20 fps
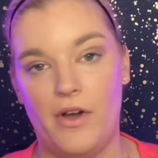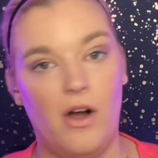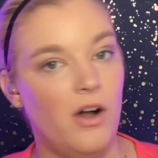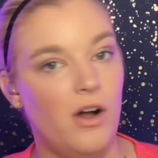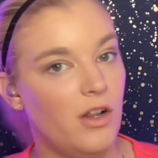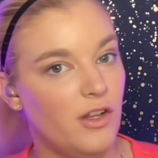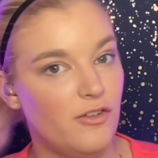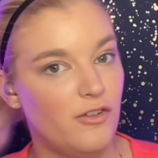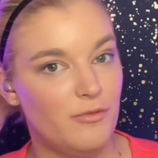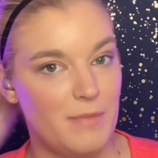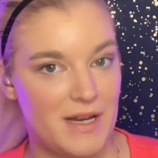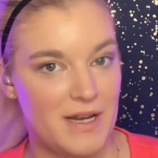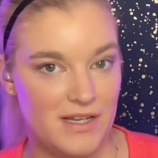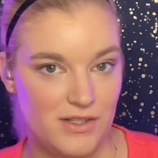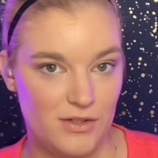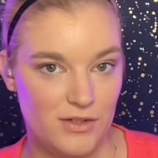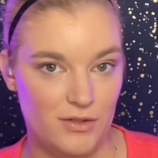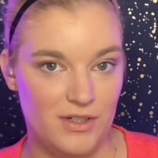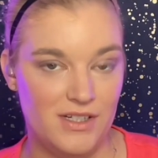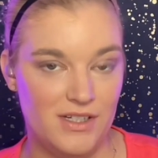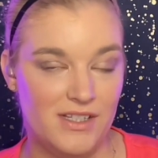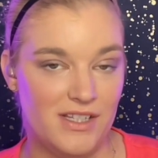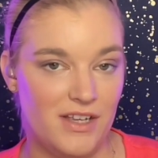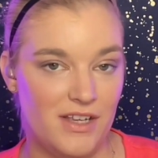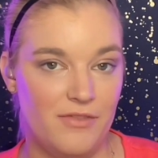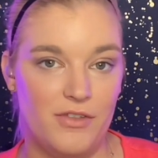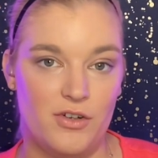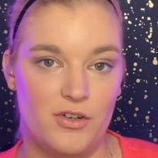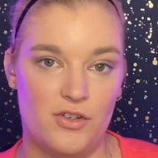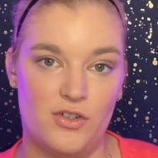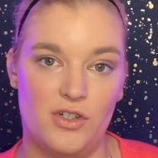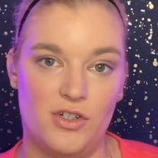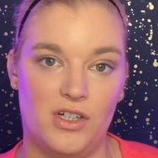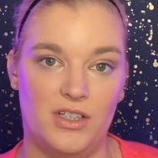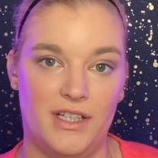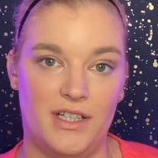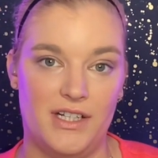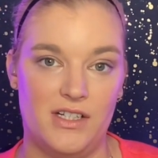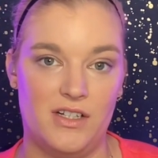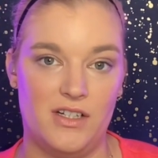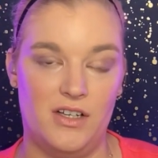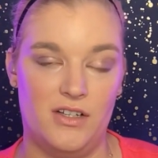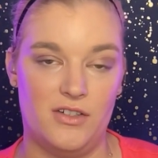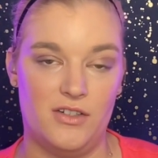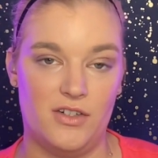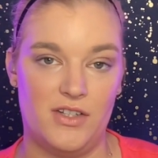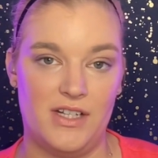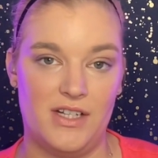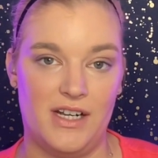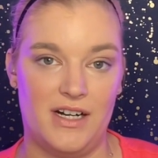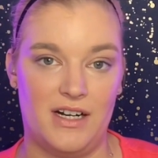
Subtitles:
all of my students if they're struggling to understand